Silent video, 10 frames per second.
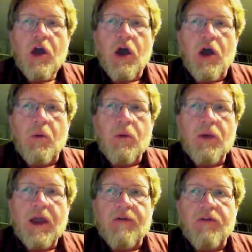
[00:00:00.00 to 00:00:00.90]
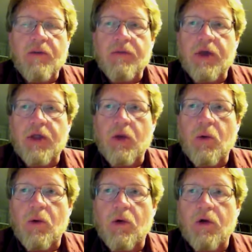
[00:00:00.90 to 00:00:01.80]
we would have something in the
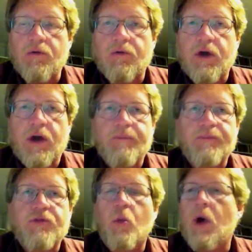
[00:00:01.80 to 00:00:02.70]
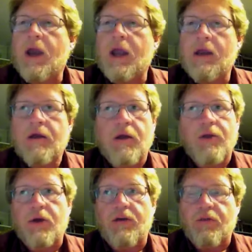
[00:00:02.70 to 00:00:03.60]
order of 20
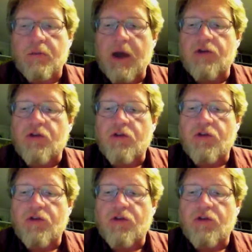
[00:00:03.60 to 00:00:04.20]
or 30 different measures.